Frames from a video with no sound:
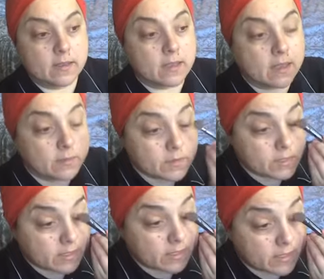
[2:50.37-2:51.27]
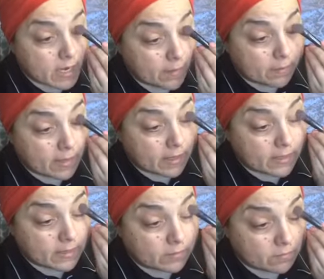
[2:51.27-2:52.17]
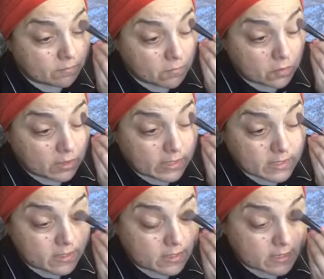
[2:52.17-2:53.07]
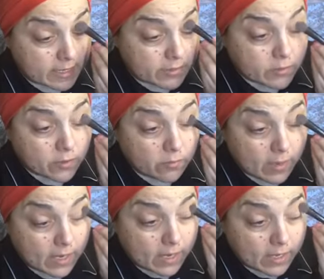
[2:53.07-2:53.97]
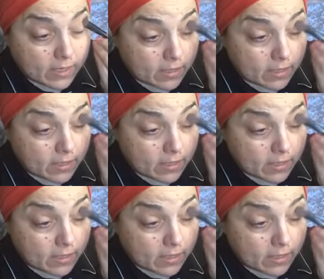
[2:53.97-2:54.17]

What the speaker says: I'm just going to tap that in more or less in the center of my eye.